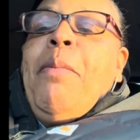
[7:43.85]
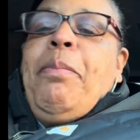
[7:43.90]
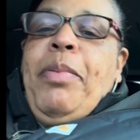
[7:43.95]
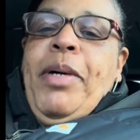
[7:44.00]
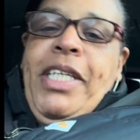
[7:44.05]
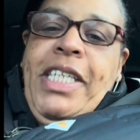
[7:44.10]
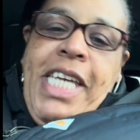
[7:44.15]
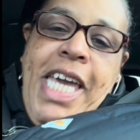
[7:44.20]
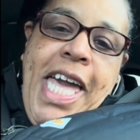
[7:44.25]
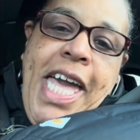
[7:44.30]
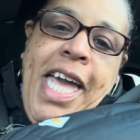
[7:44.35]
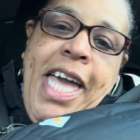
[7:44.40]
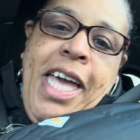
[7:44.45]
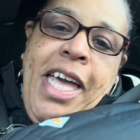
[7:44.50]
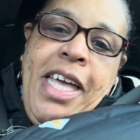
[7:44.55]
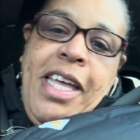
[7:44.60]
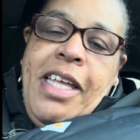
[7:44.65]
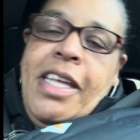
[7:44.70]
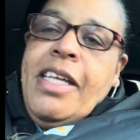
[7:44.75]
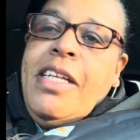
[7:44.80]
But
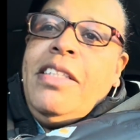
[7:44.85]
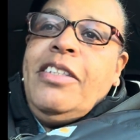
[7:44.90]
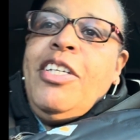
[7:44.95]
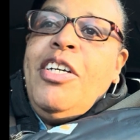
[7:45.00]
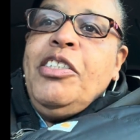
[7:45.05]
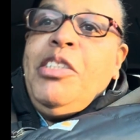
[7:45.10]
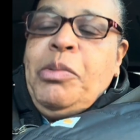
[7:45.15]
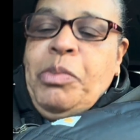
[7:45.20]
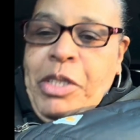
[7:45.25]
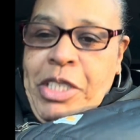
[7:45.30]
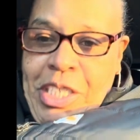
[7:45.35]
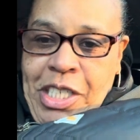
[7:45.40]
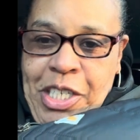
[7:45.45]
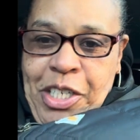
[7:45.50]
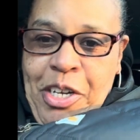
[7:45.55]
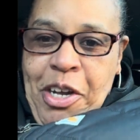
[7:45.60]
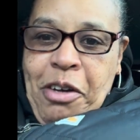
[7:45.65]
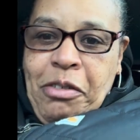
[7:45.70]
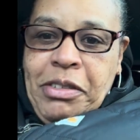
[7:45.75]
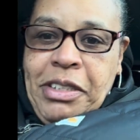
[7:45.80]
yeah, those were the
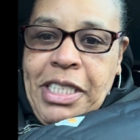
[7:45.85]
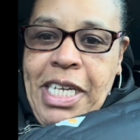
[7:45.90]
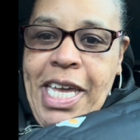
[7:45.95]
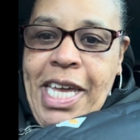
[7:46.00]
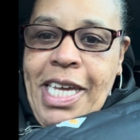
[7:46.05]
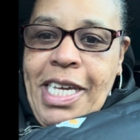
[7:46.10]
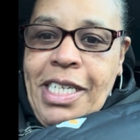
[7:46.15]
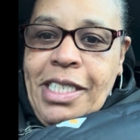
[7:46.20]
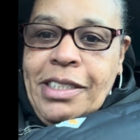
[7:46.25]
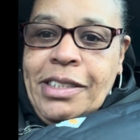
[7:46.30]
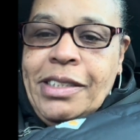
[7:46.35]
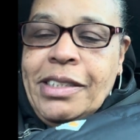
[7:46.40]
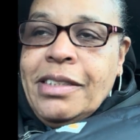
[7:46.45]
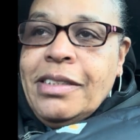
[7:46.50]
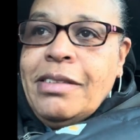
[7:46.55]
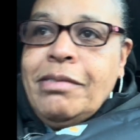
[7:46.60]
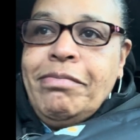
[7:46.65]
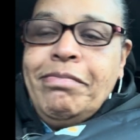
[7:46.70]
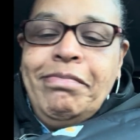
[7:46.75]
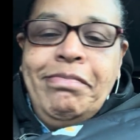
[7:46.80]
good old days,
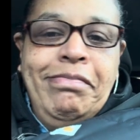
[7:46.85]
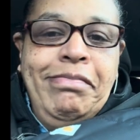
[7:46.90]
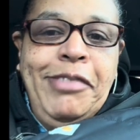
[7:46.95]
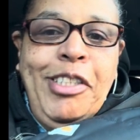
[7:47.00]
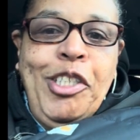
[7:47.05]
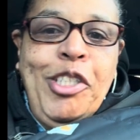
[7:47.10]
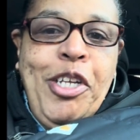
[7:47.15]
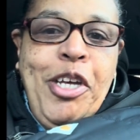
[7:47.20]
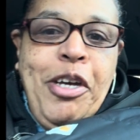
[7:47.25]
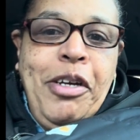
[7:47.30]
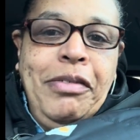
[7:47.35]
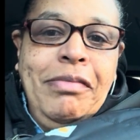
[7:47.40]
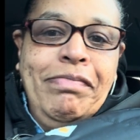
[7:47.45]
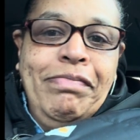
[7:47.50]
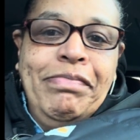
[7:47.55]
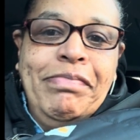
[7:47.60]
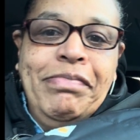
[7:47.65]
you know.